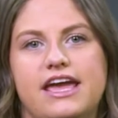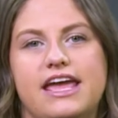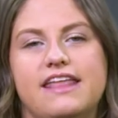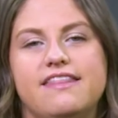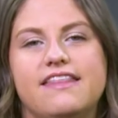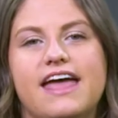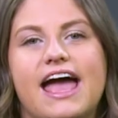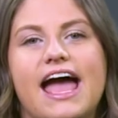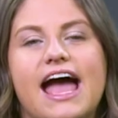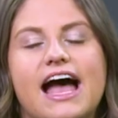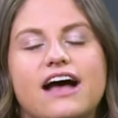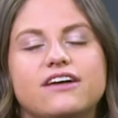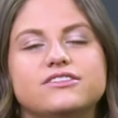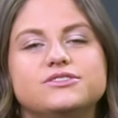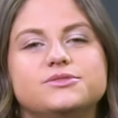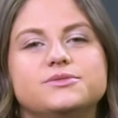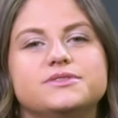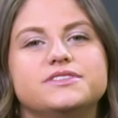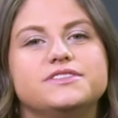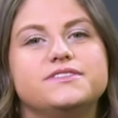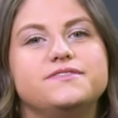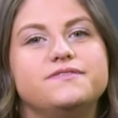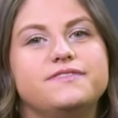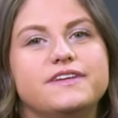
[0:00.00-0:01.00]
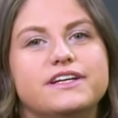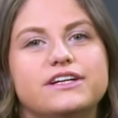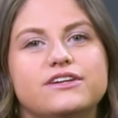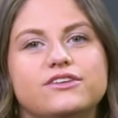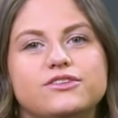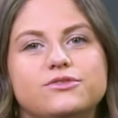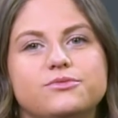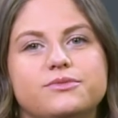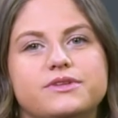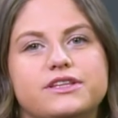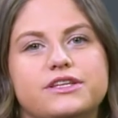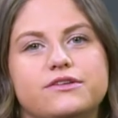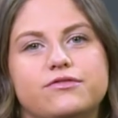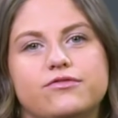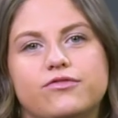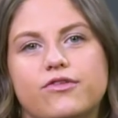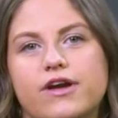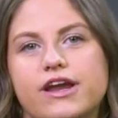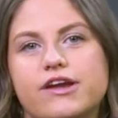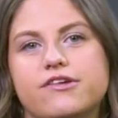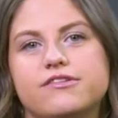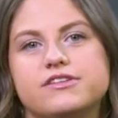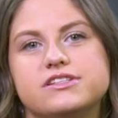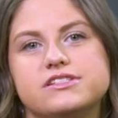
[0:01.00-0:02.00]
And the house was filled with the
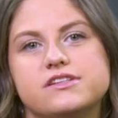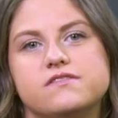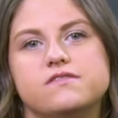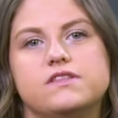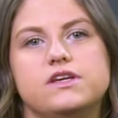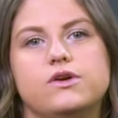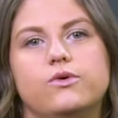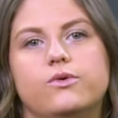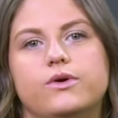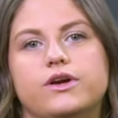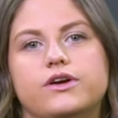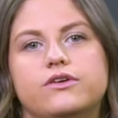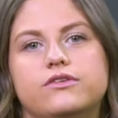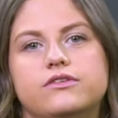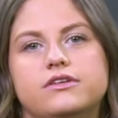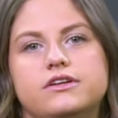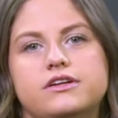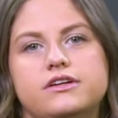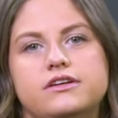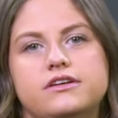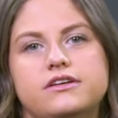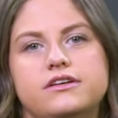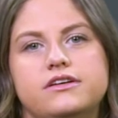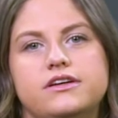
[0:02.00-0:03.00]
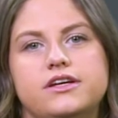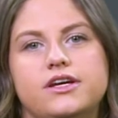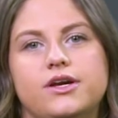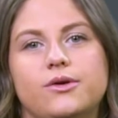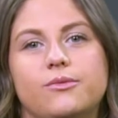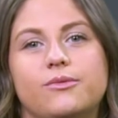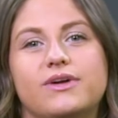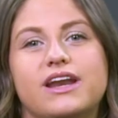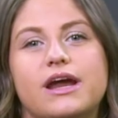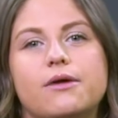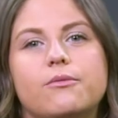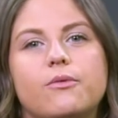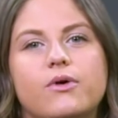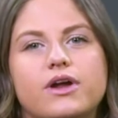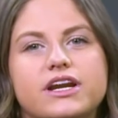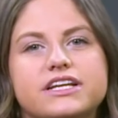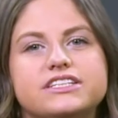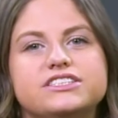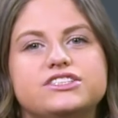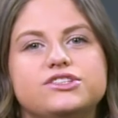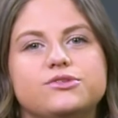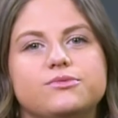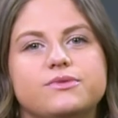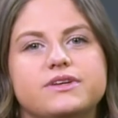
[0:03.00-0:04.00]
fragrance of the oil." What I want
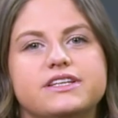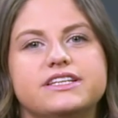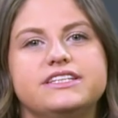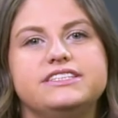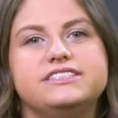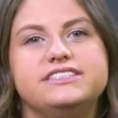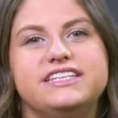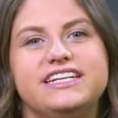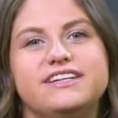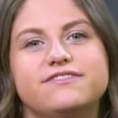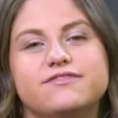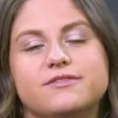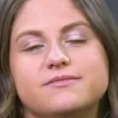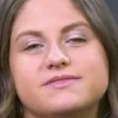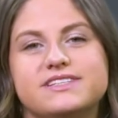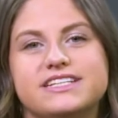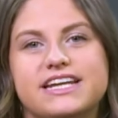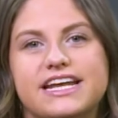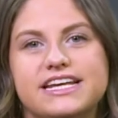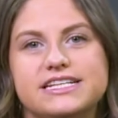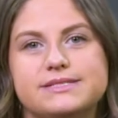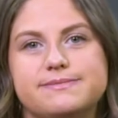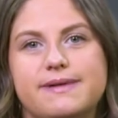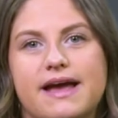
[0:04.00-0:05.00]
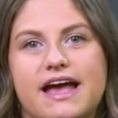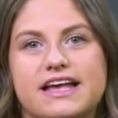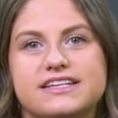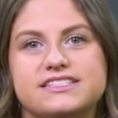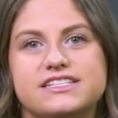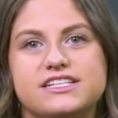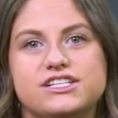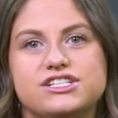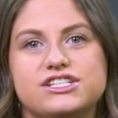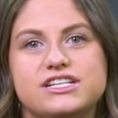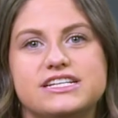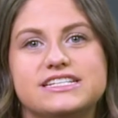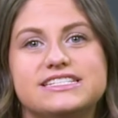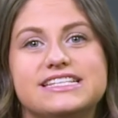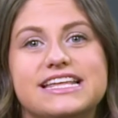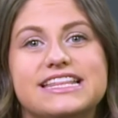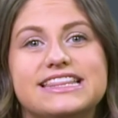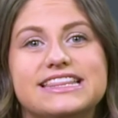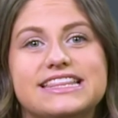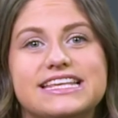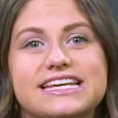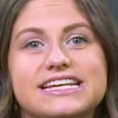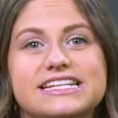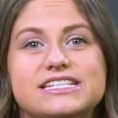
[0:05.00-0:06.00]
us to really see from today's passage is
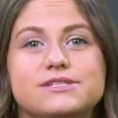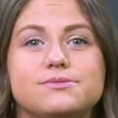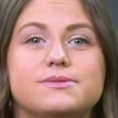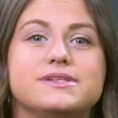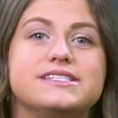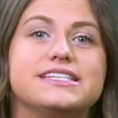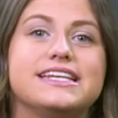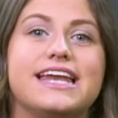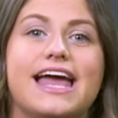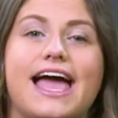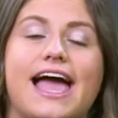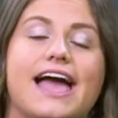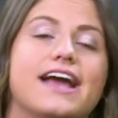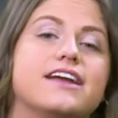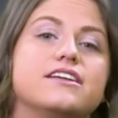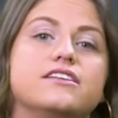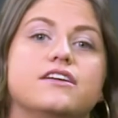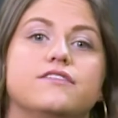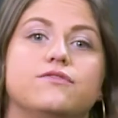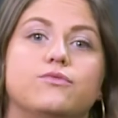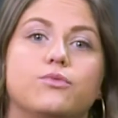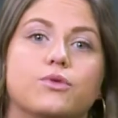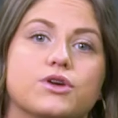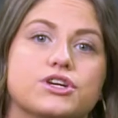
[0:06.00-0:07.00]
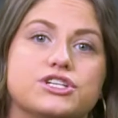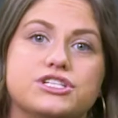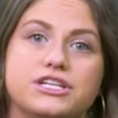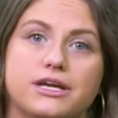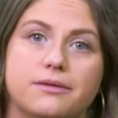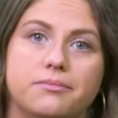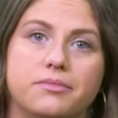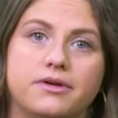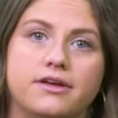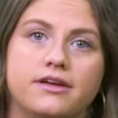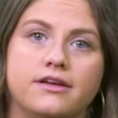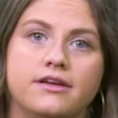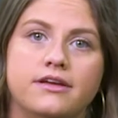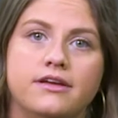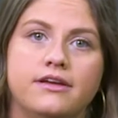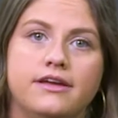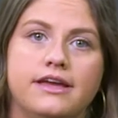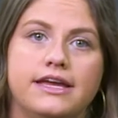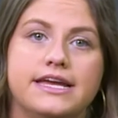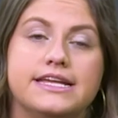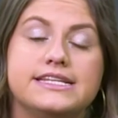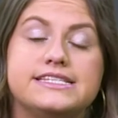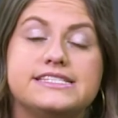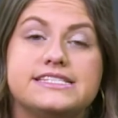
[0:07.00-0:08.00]
that this was an act of worship.
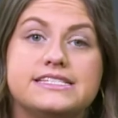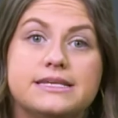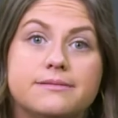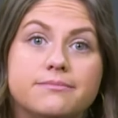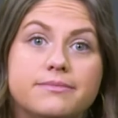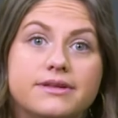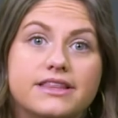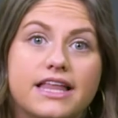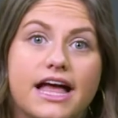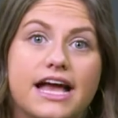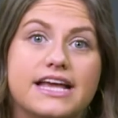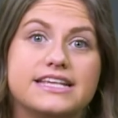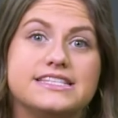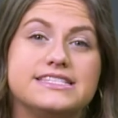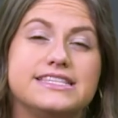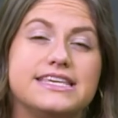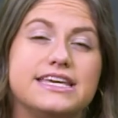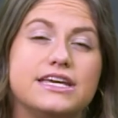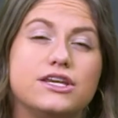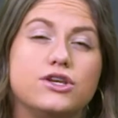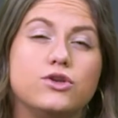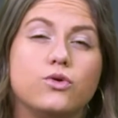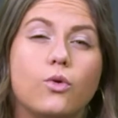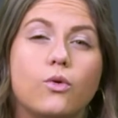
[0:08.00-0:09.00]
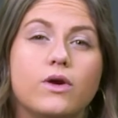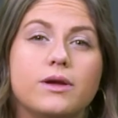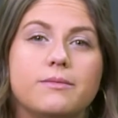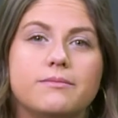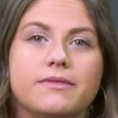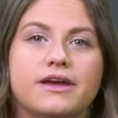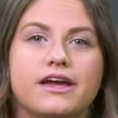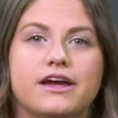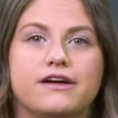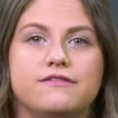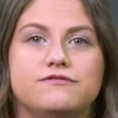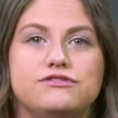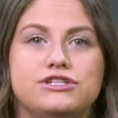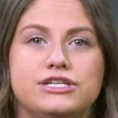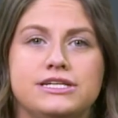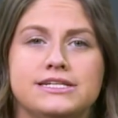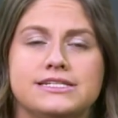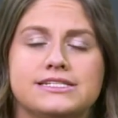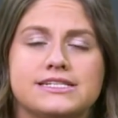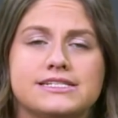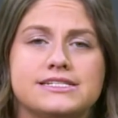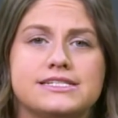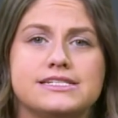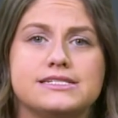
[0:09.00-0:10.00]
It symbolized the anointment of
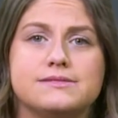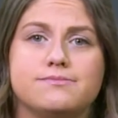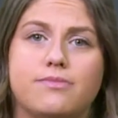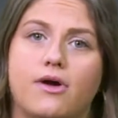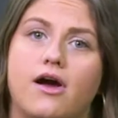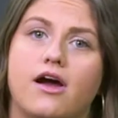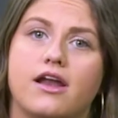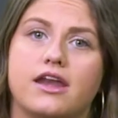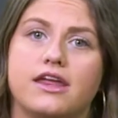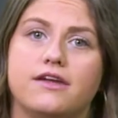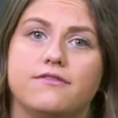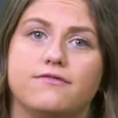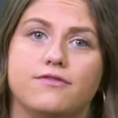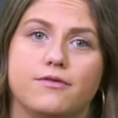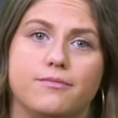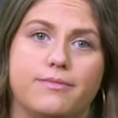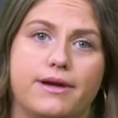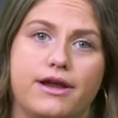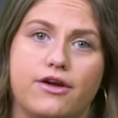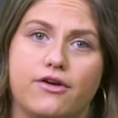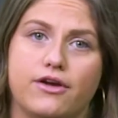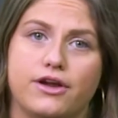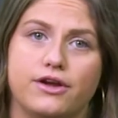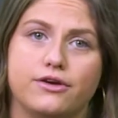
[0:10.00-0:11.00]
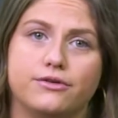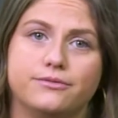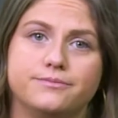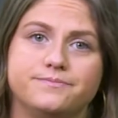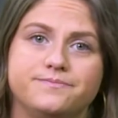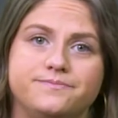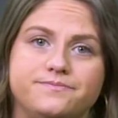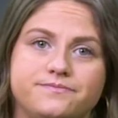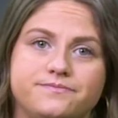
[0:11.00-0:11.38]
Jesus' body for burial.